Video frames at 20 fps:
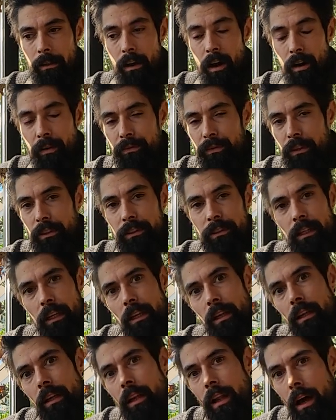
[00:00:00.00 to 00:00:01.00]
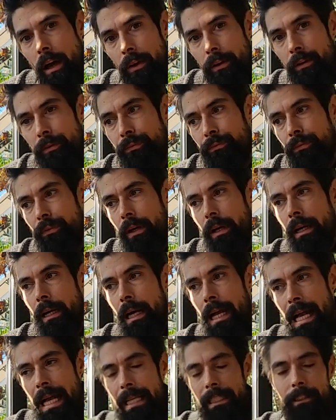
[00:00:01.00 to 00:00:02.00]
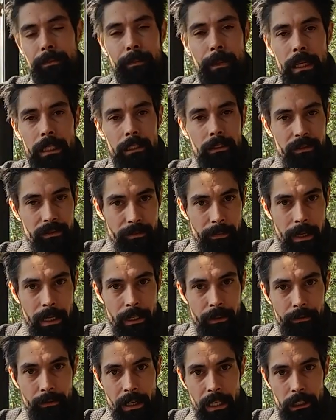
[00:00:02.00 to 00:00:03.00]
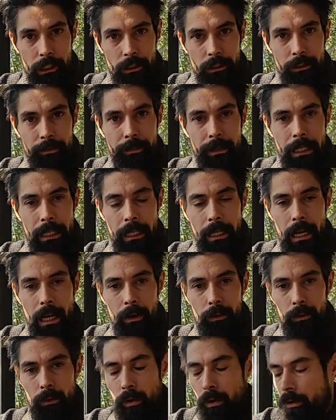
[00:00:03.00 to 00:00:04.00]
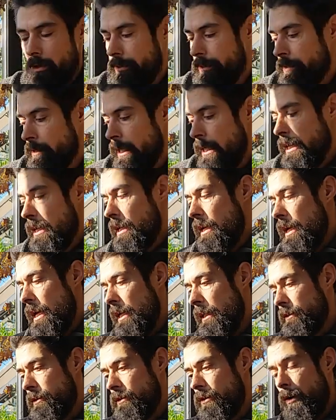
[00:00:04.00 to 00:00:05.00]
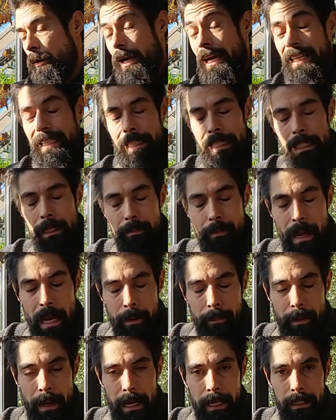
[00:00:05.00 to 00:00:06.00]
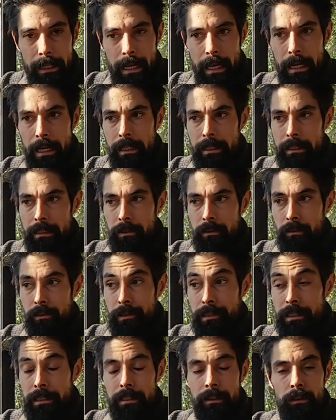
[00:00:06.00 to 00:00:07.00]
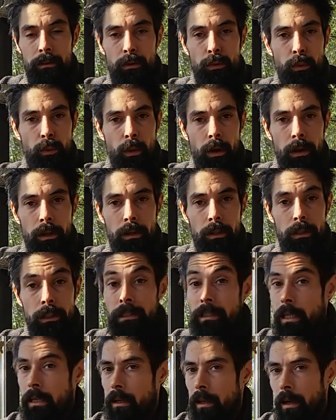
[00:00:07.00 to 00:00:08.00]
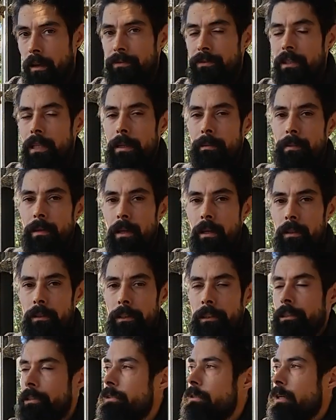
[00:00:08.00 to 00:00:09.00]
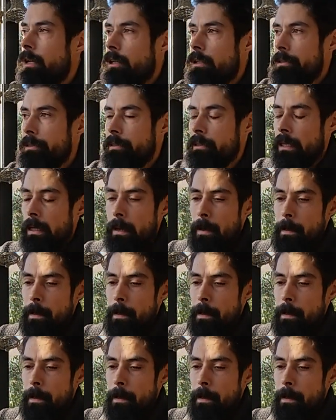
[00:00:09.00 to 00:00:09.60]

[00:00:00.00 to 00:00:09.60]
covers a lot of aspects of my adventures being outdoors. So I need a backpack that is resistant to water because I love sleeping under the stars